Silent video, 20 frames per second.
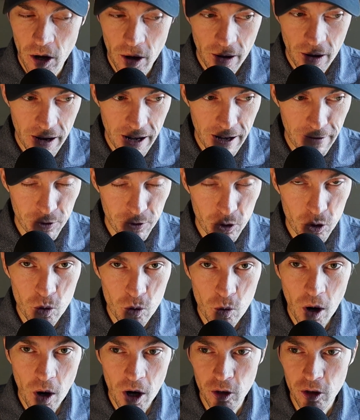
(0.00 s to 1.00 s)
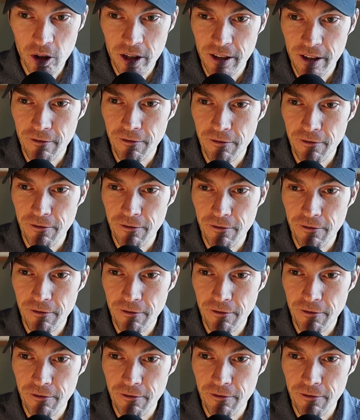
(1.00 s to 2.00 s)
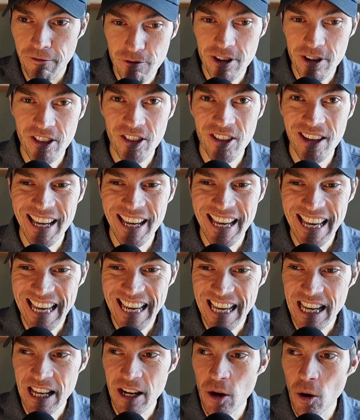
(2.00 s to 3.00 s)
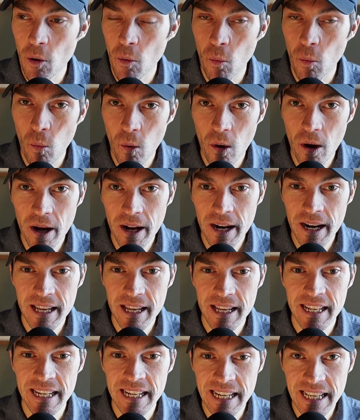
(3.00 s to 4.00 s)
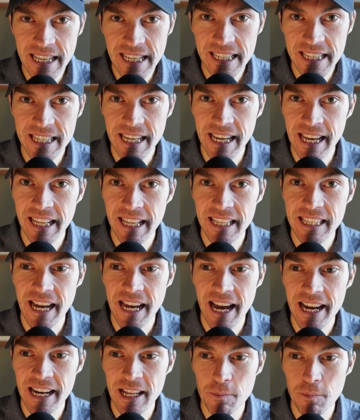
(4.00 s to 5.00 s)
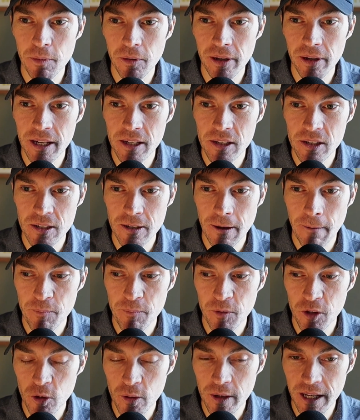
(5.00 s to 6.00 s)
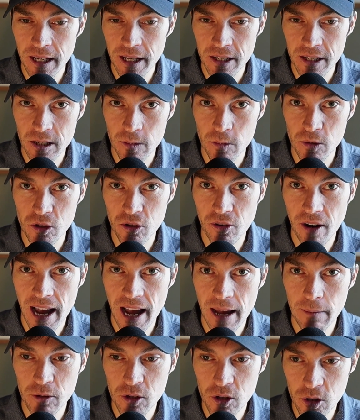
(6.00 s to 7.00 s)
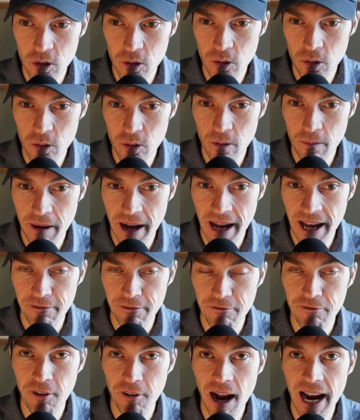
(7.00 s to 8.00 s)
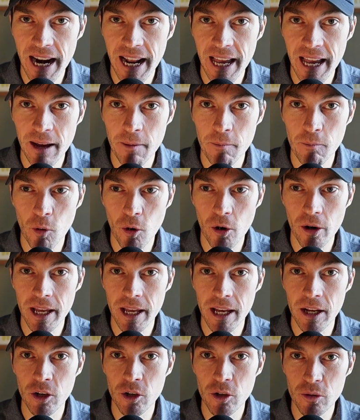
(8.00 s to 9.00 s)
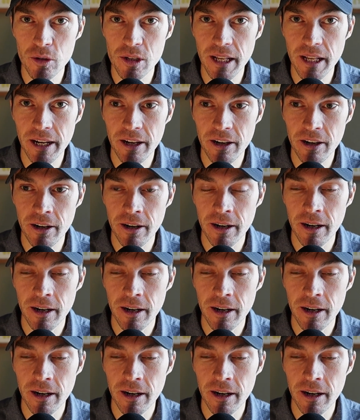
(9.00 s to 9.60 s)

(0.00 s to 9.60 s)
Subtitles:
If you are looking for everything in one neat and tidy place, you can subscribe to my Friday morning newsletter.